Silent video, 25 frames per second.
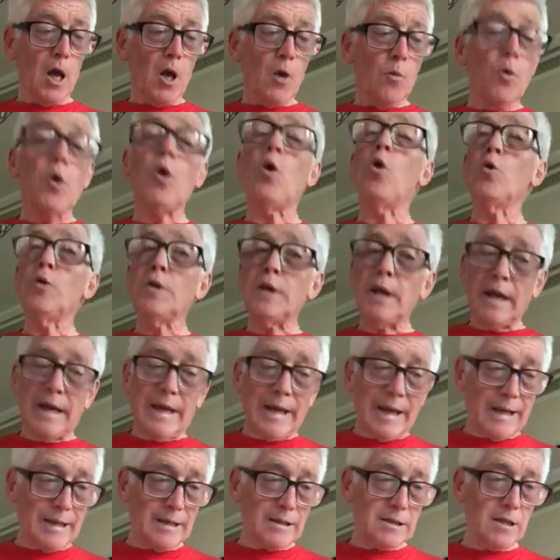We only
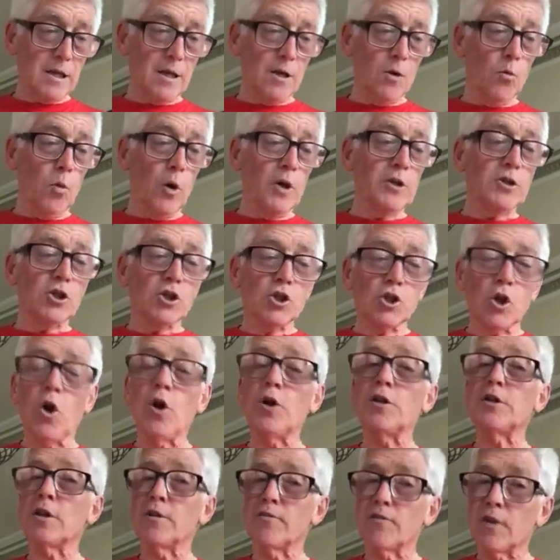get one
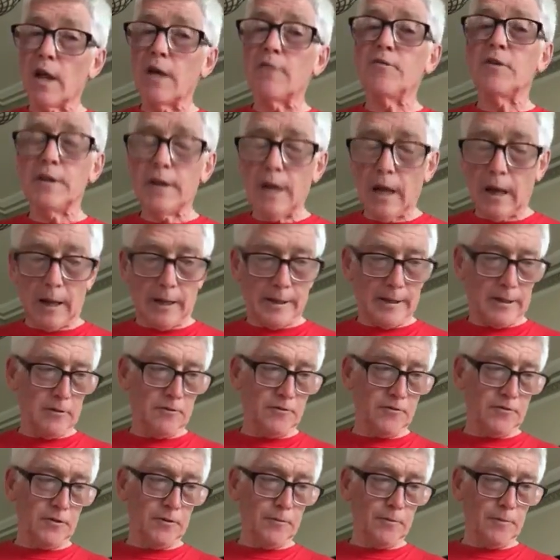shot of living a
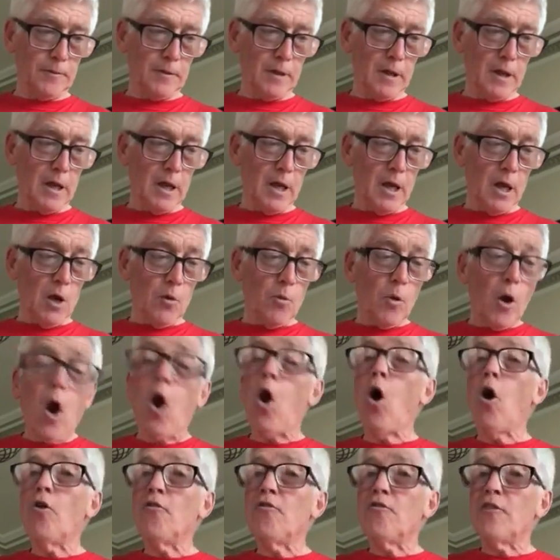life. We
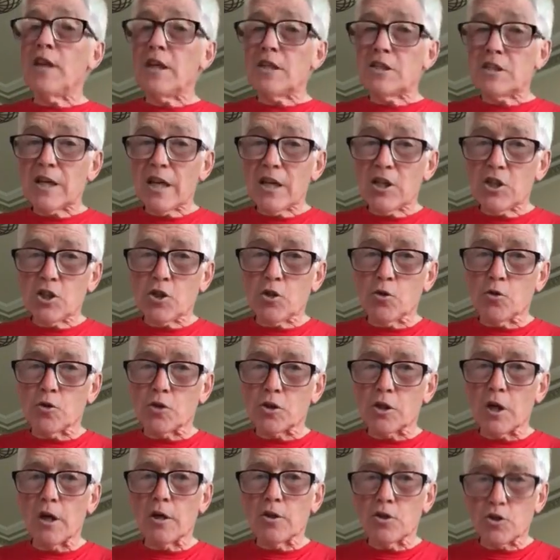all face
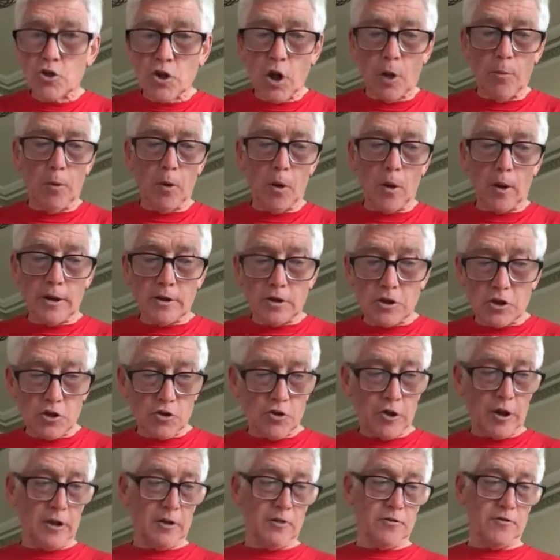issues, trouble and
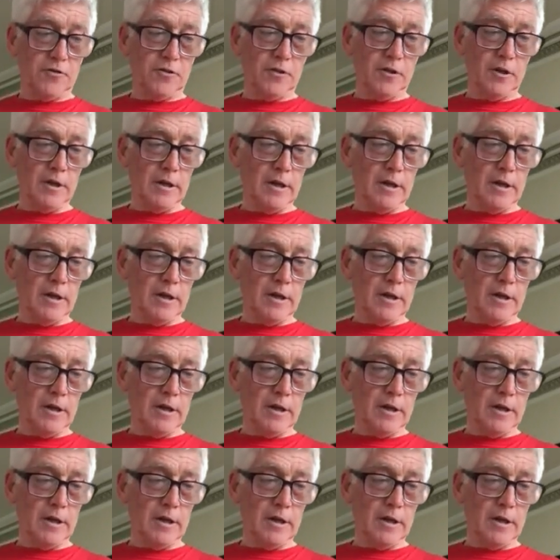strife.